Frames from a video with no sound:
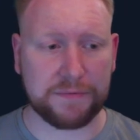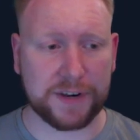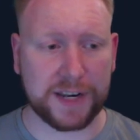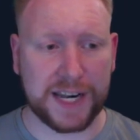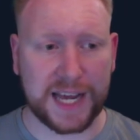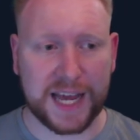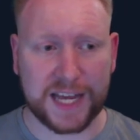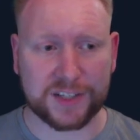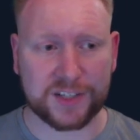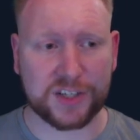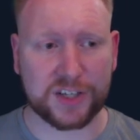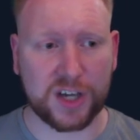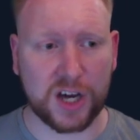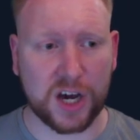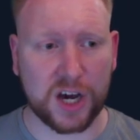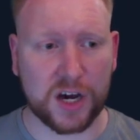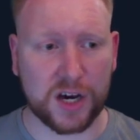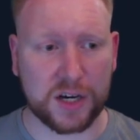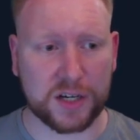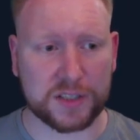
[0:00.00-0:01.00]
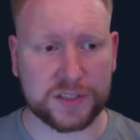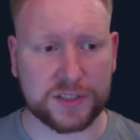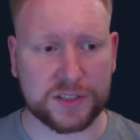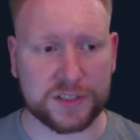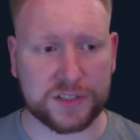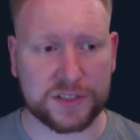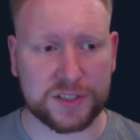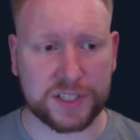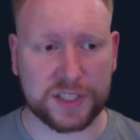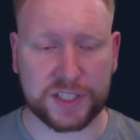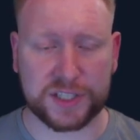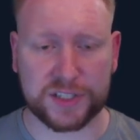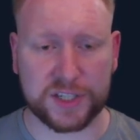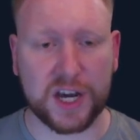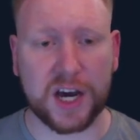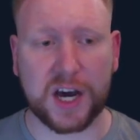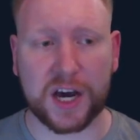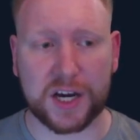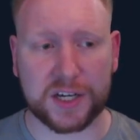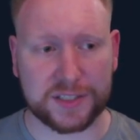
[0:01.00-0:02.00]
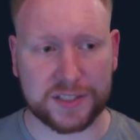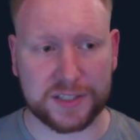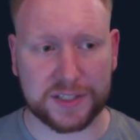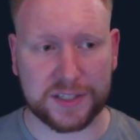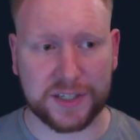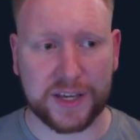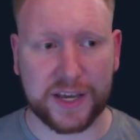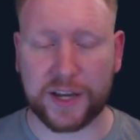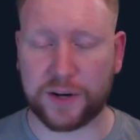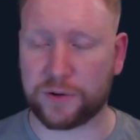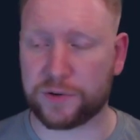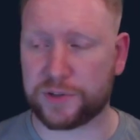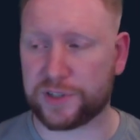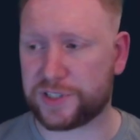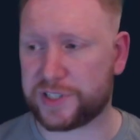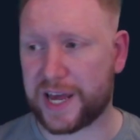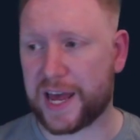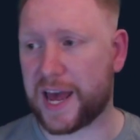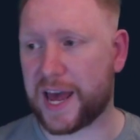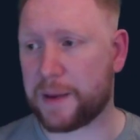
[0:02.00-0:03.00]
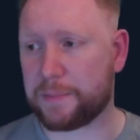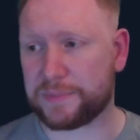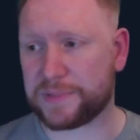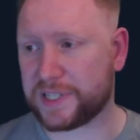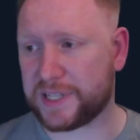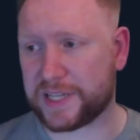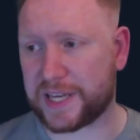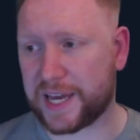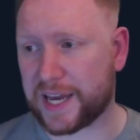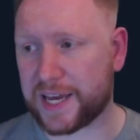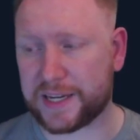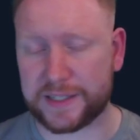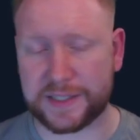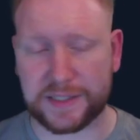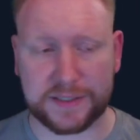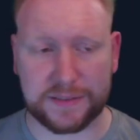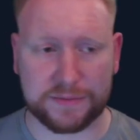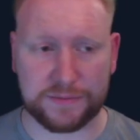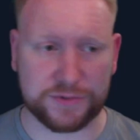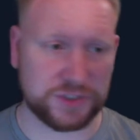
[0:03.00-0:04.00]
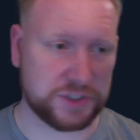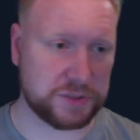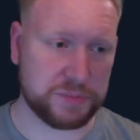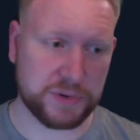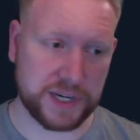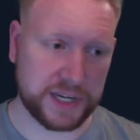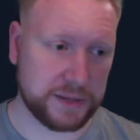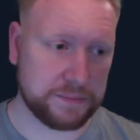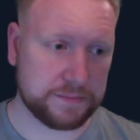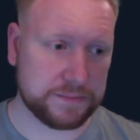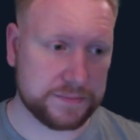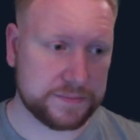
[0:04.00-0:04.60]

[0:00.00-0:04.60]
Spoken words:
less cards to discard in order to empty their hand, which is brilliant.